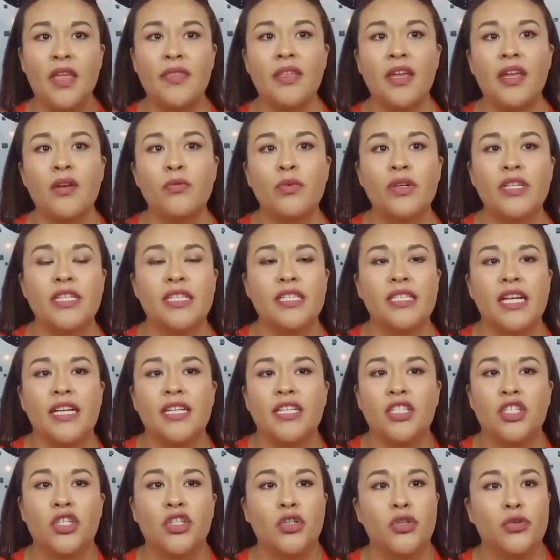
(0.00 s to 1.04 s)
and then we
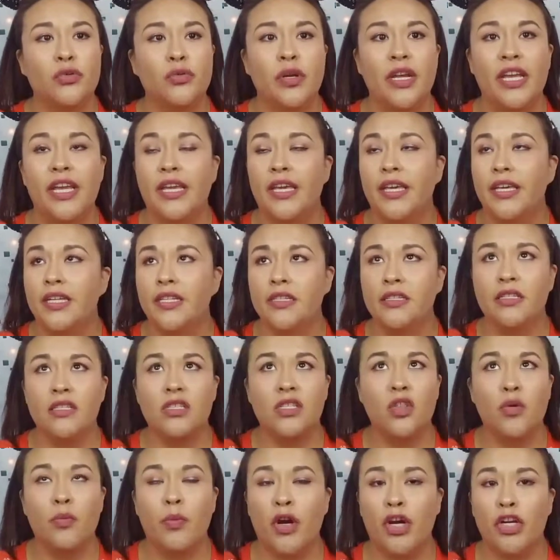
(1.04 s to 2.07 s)
decided to hit
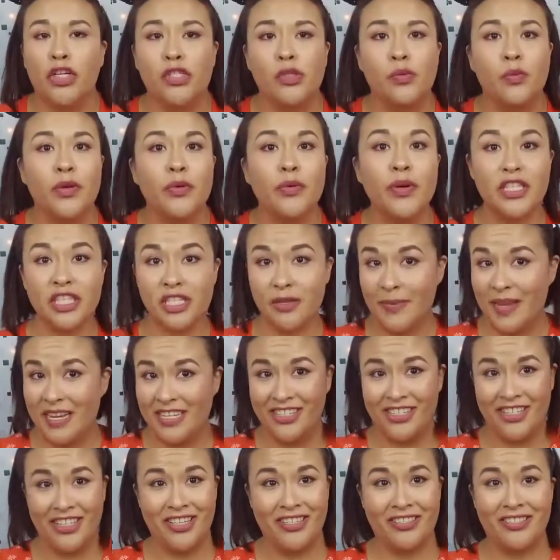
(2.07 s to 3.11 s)
the parks. We went to
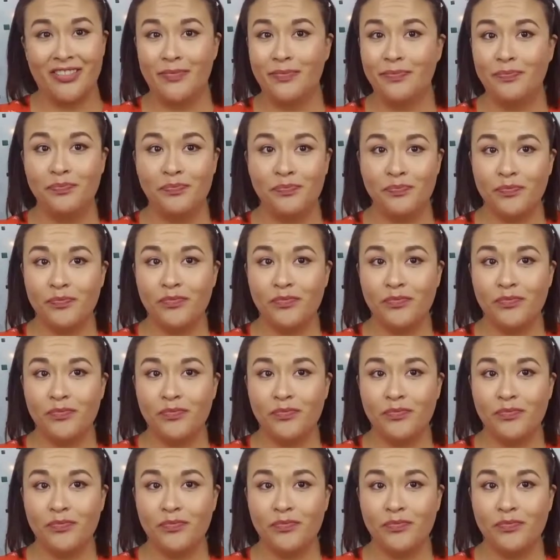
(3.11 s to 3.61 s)
Magic Kingdom,